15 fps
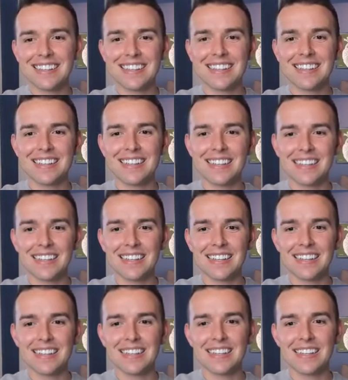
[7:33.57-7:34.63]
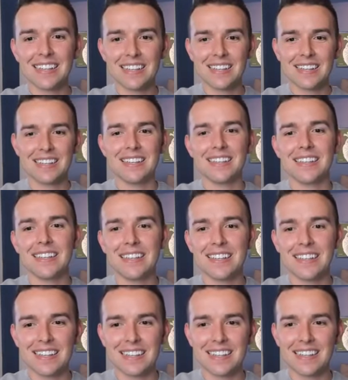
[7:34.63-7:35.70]

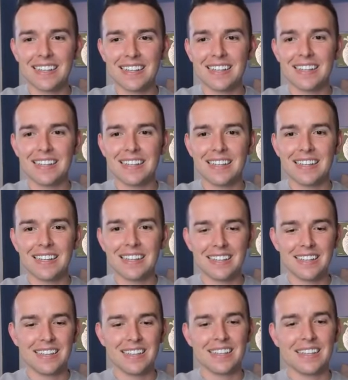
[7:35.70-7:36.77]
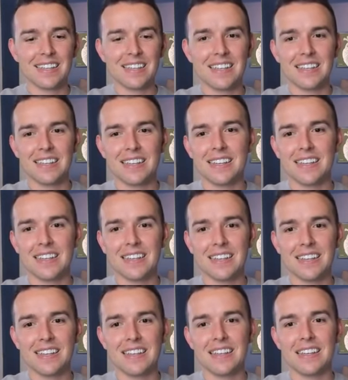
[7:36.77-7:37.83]

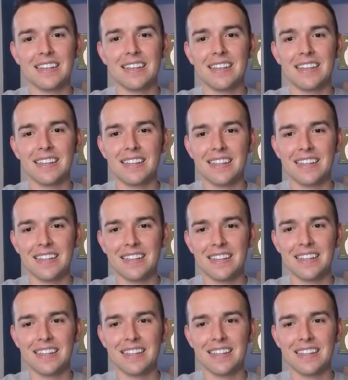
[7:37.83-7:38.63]
This person isn't speaking.